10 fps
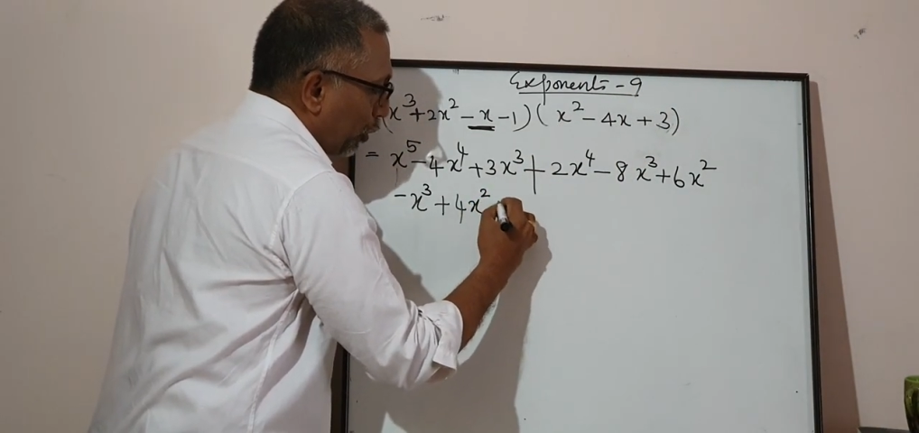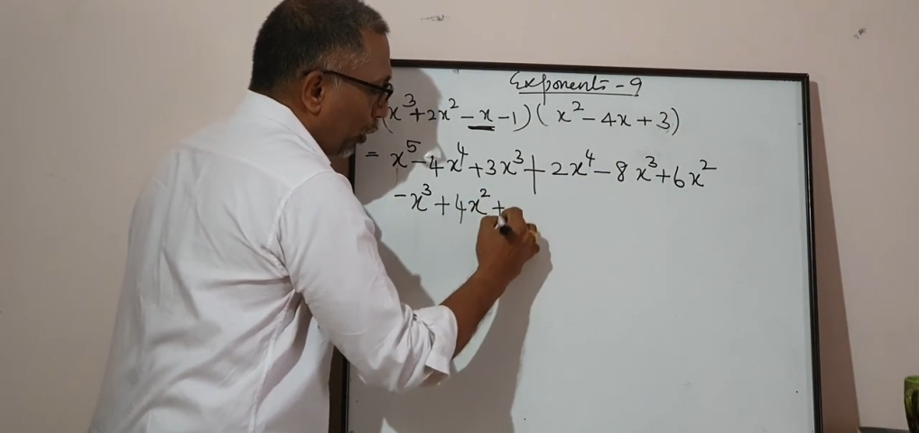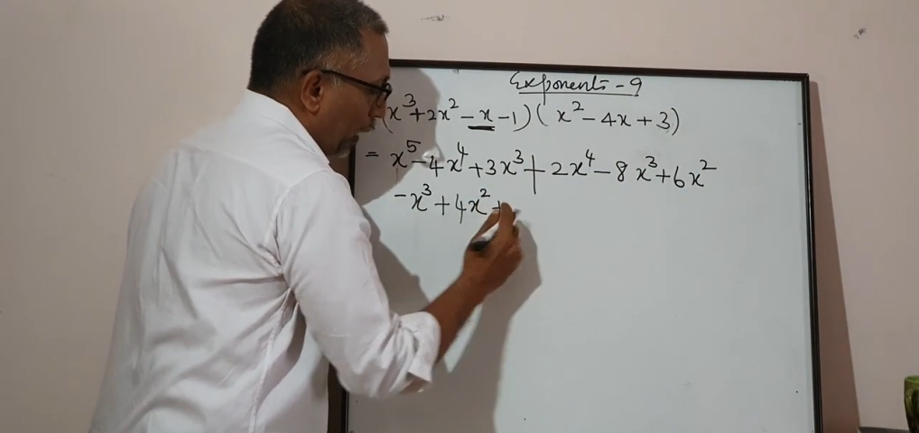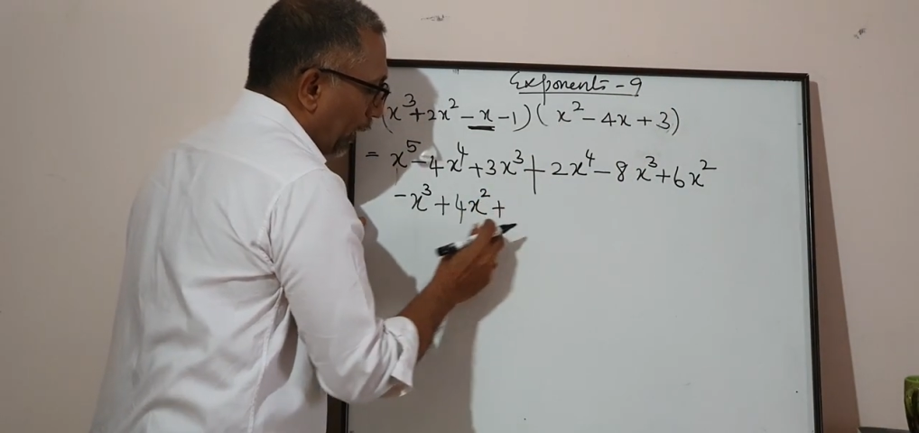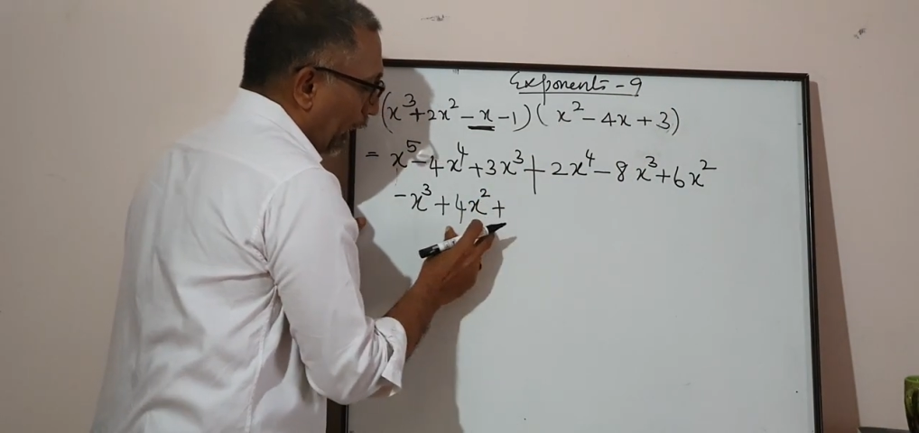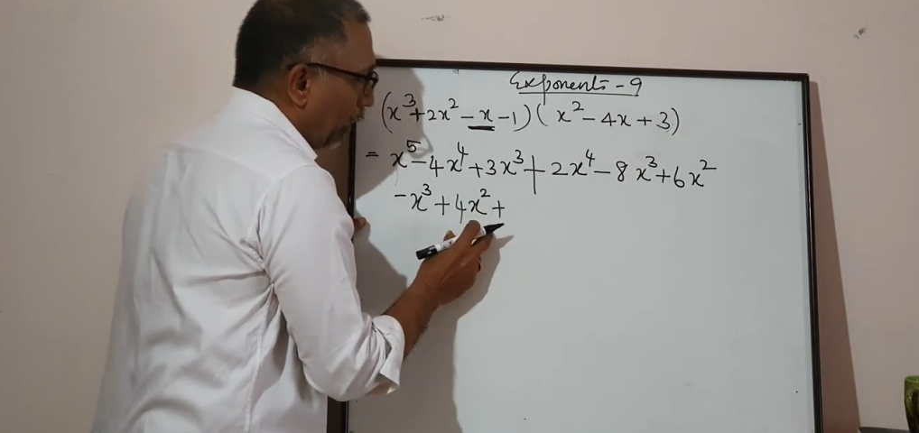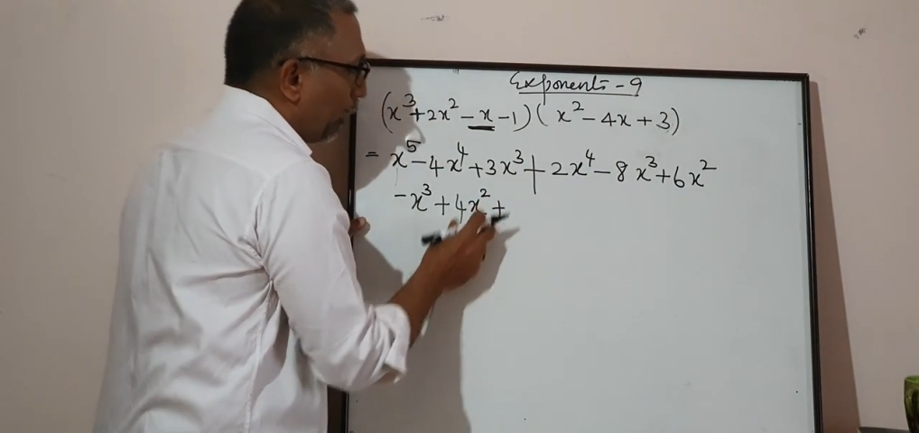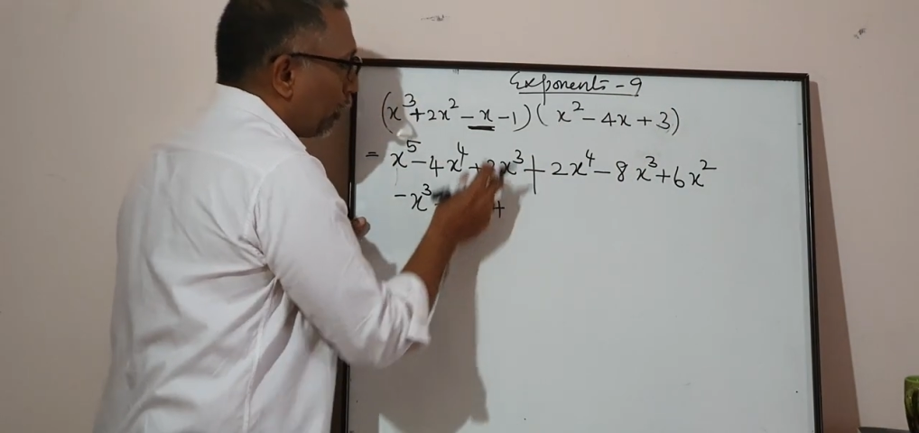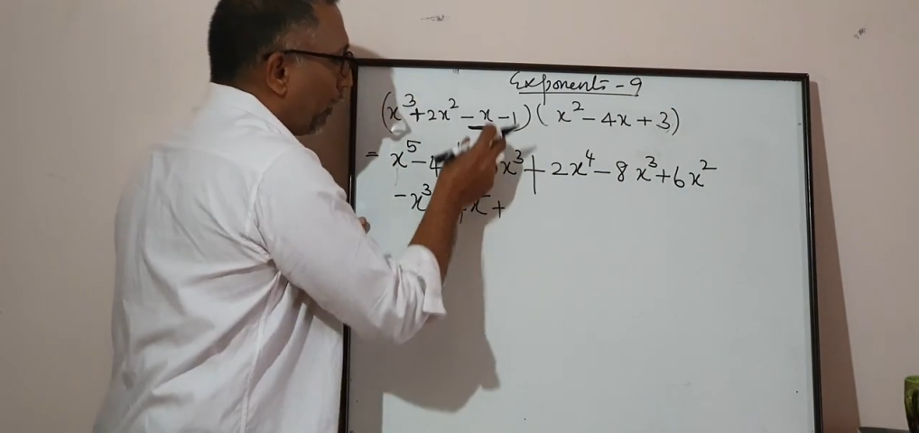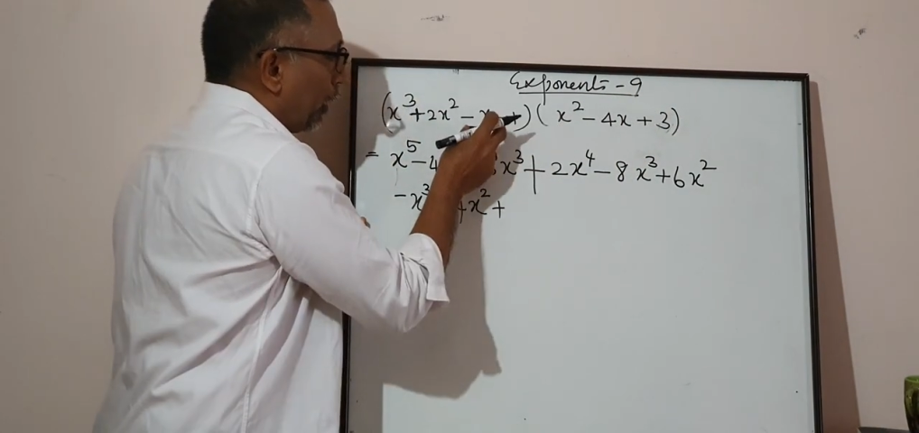So the
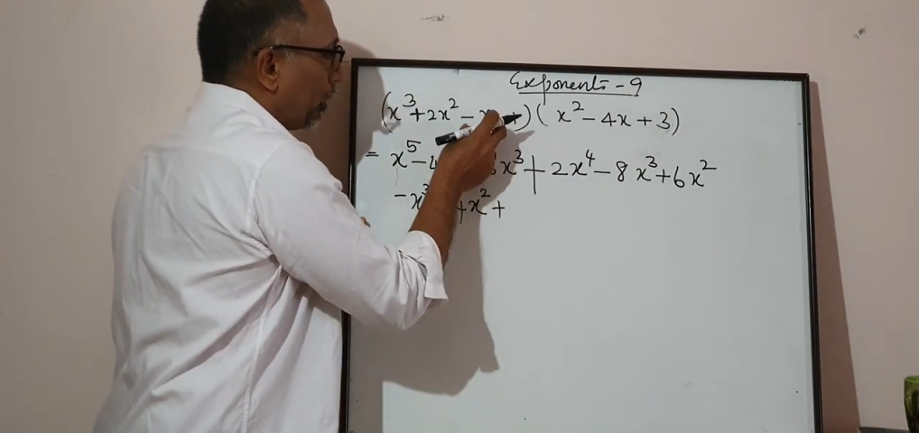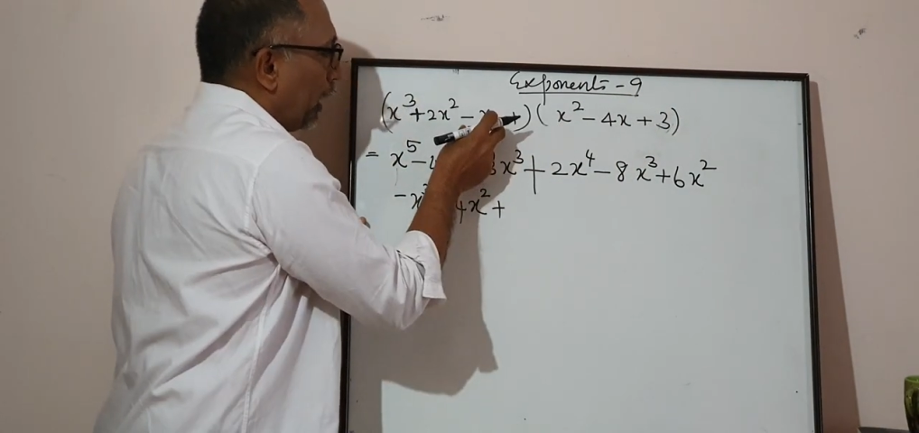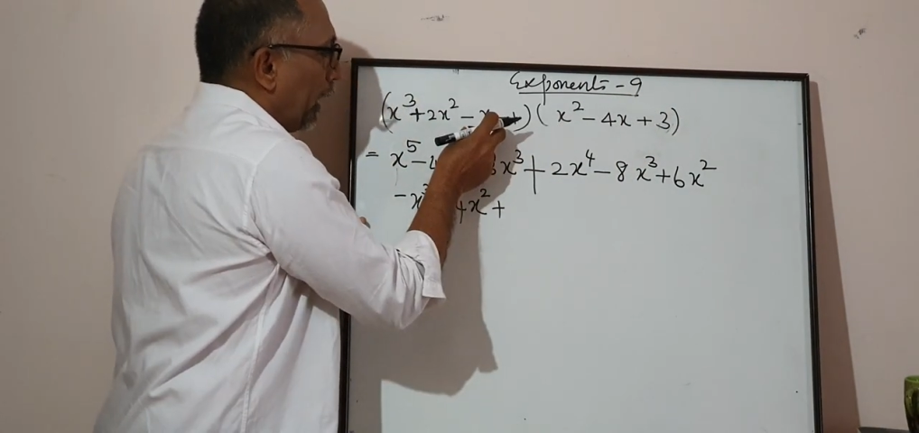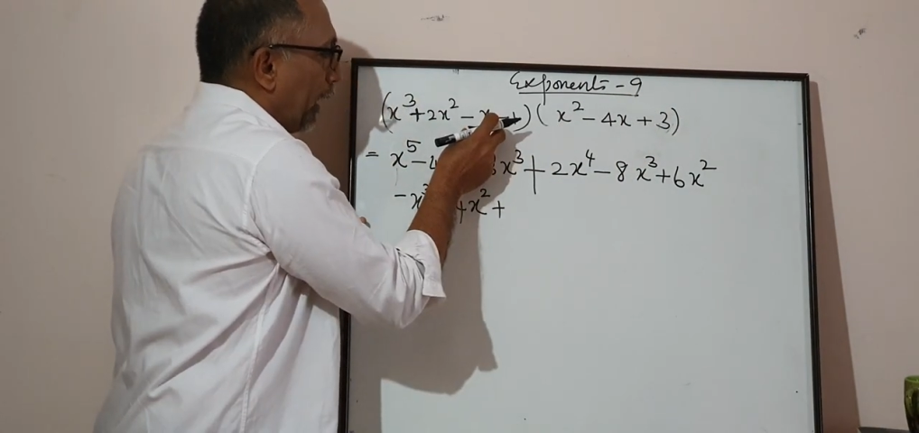term is finished.